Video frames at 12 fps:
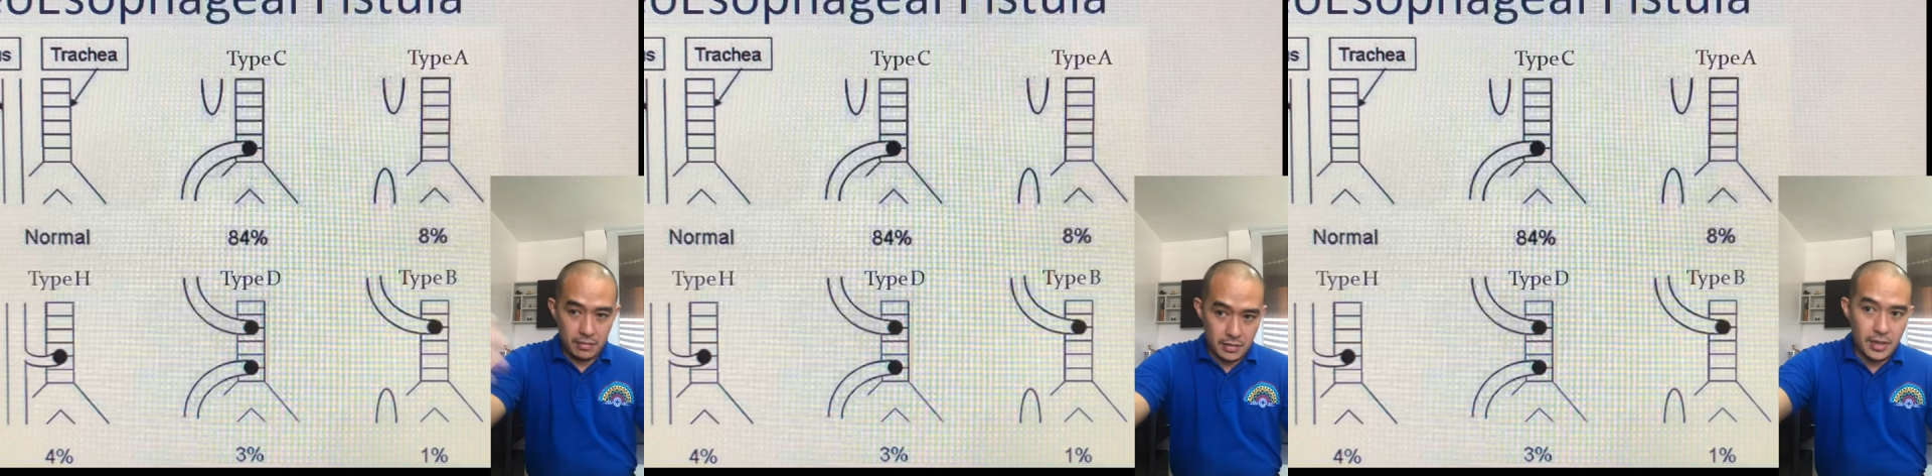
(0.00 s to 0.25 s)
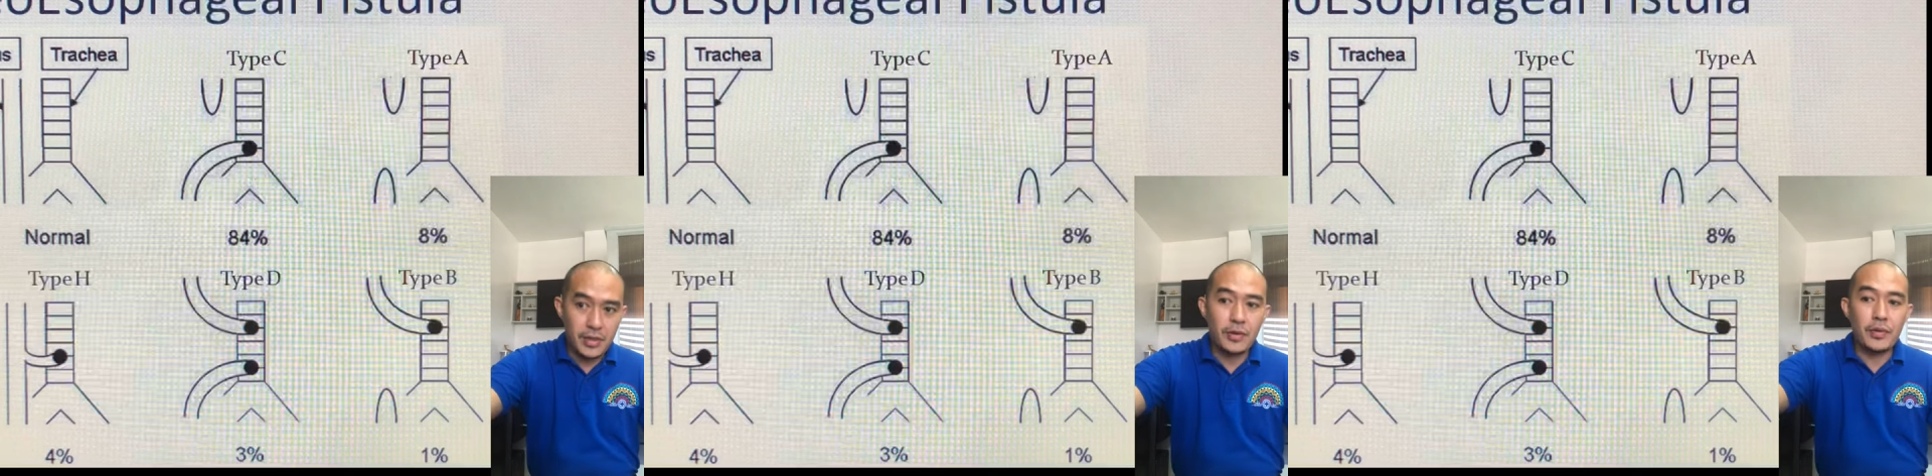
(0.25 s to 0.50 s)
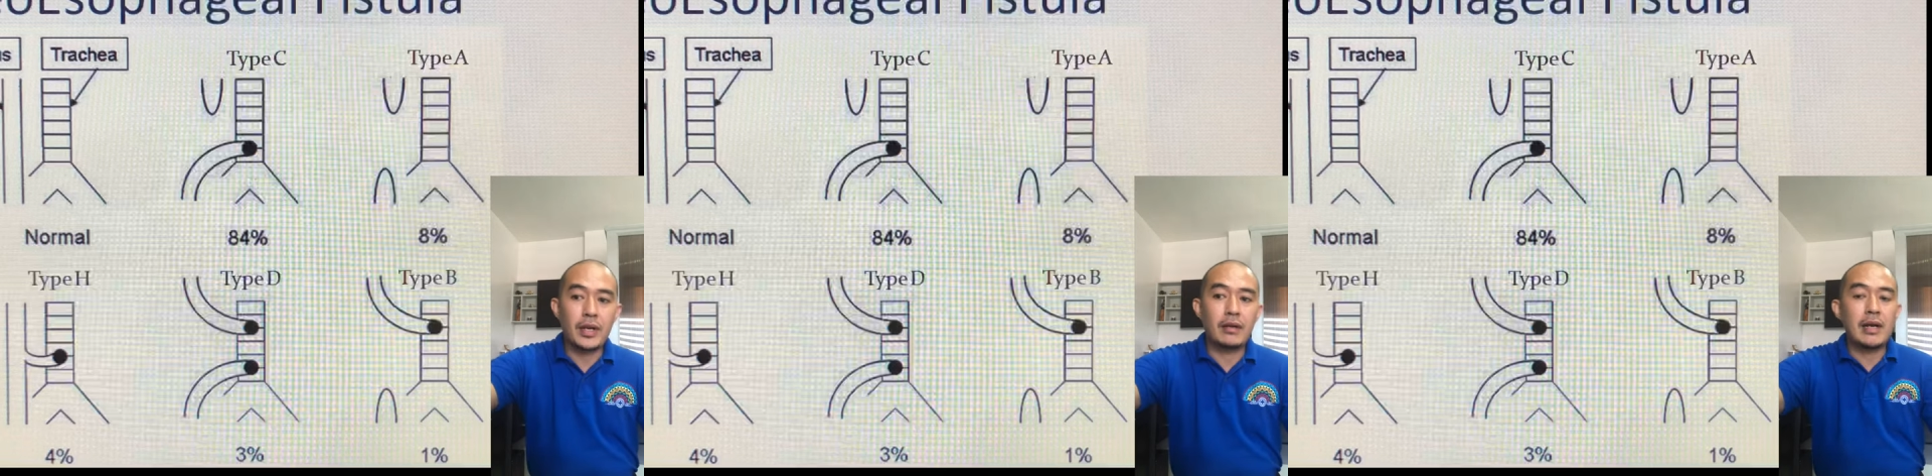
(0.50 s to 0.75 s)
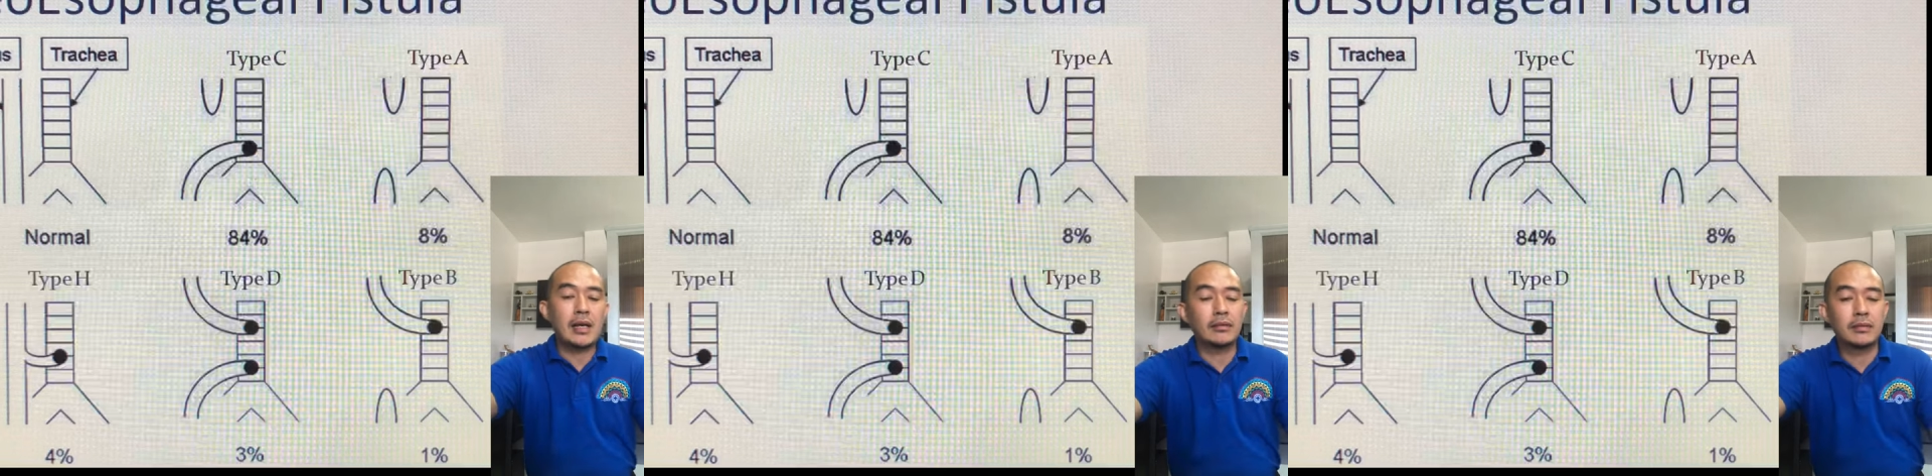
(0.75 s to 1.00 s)
other way
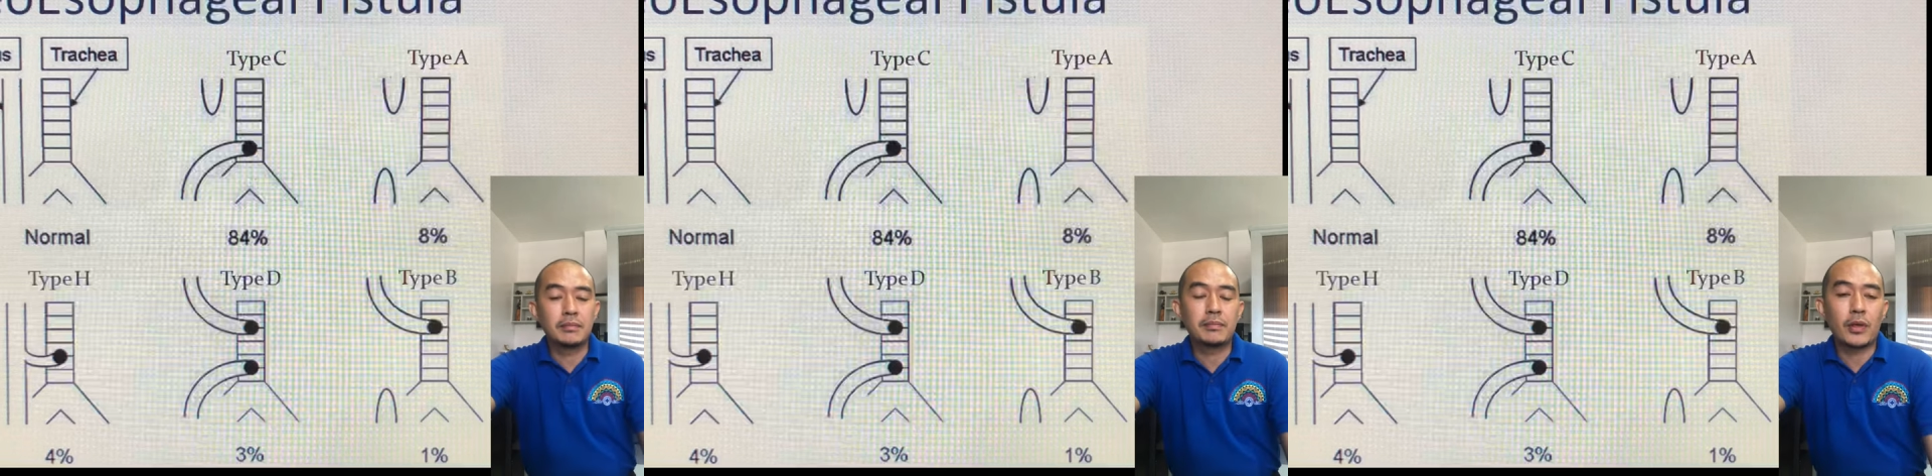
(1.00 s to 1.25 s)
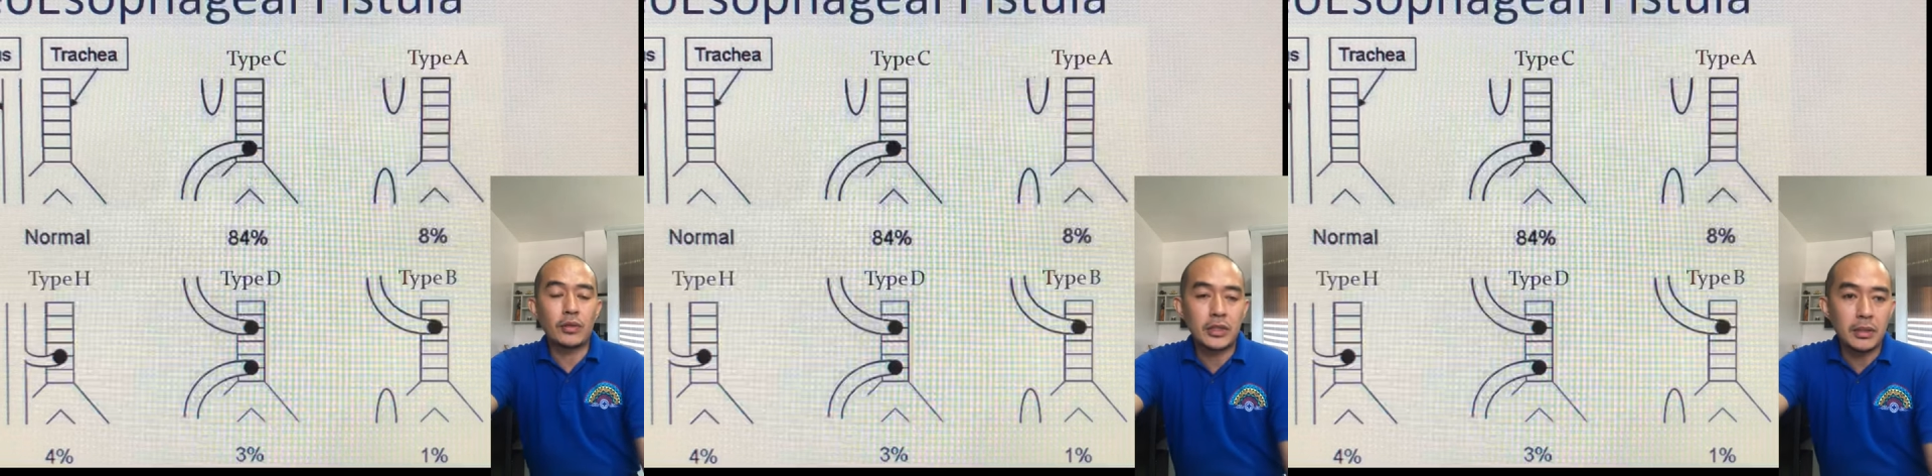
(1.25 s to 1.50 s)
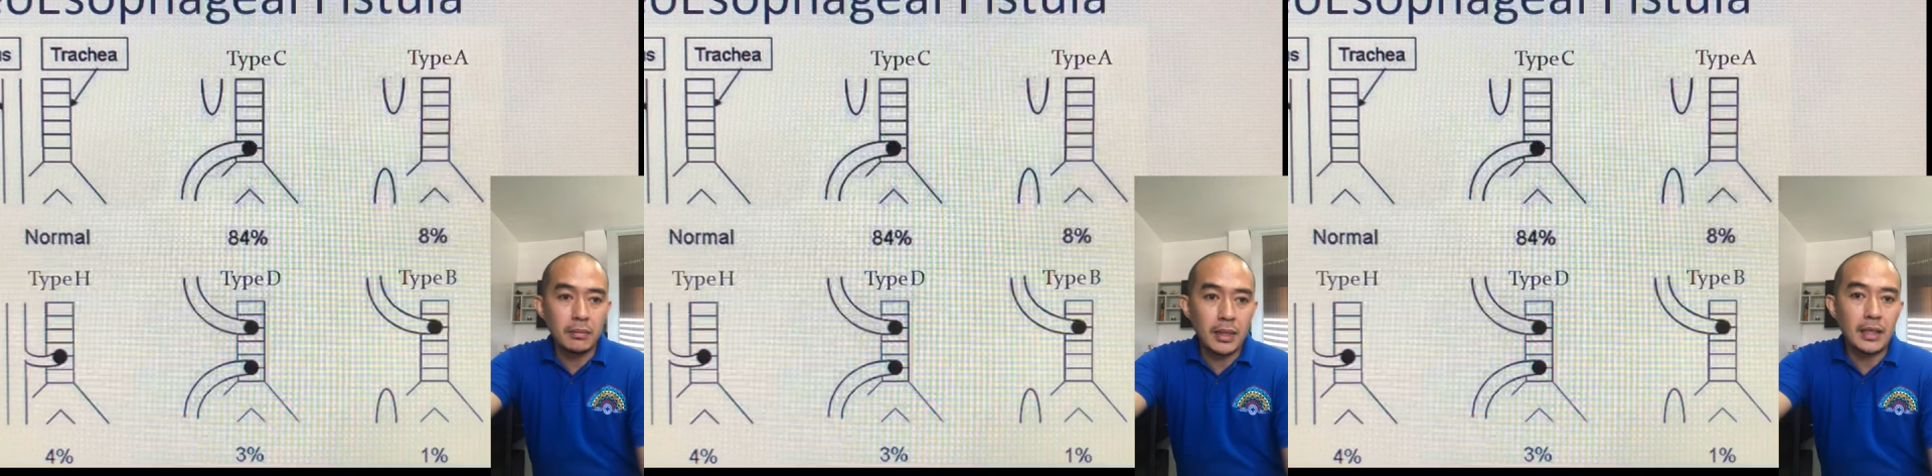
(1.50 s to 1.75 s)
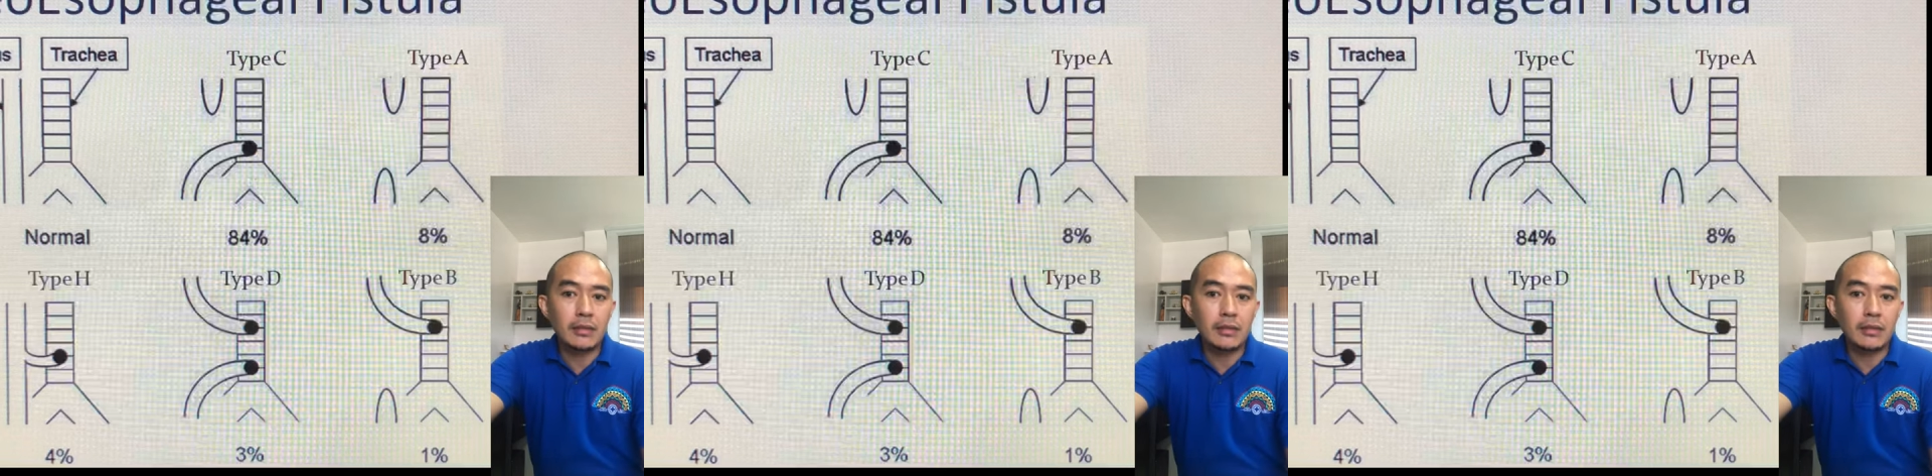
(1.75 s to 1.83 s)
around. Proximal